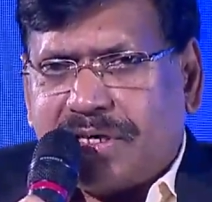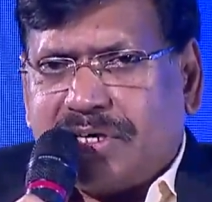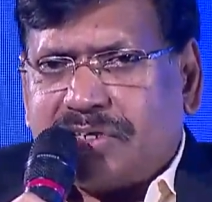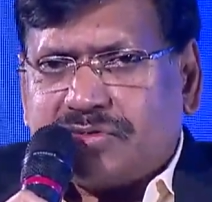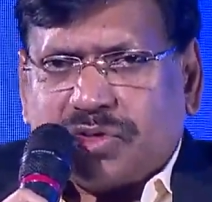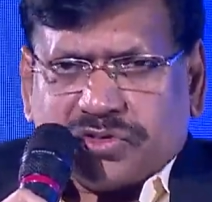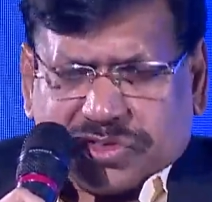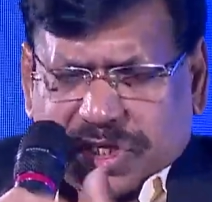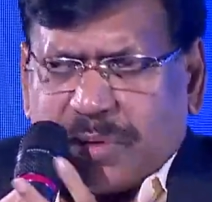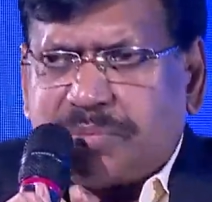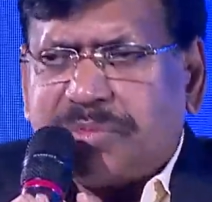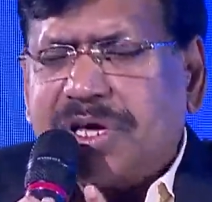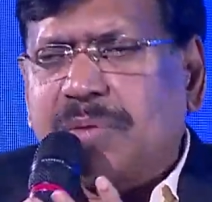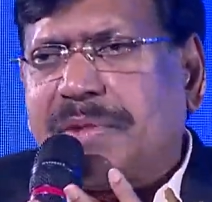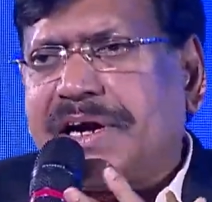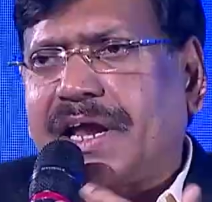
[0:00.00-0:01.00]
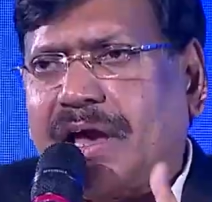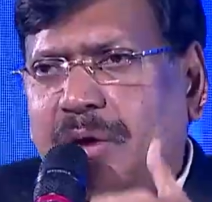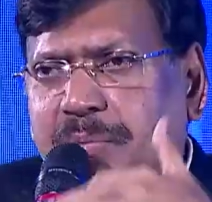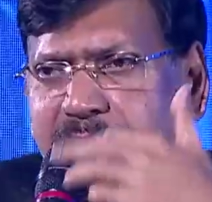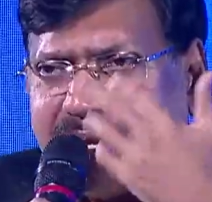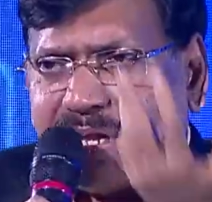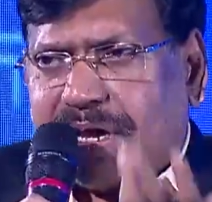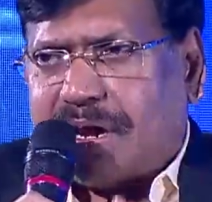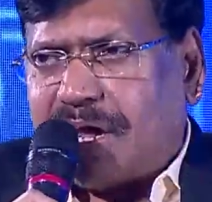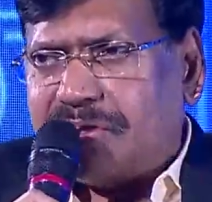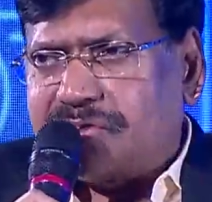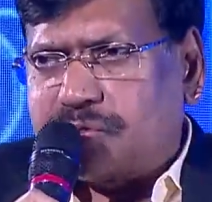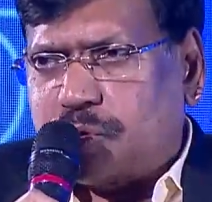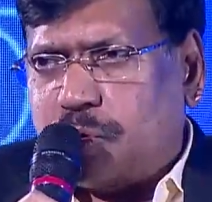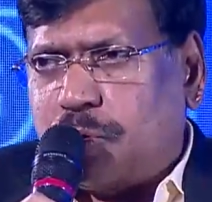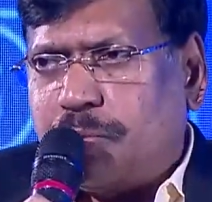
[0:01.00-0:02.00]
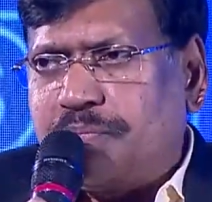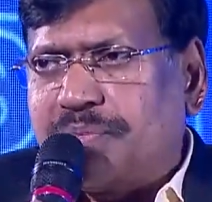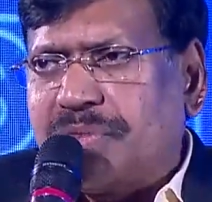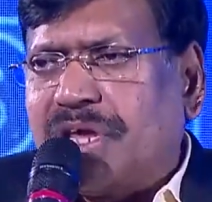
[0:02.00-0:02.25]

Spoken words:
So same thing might happen in a classroom,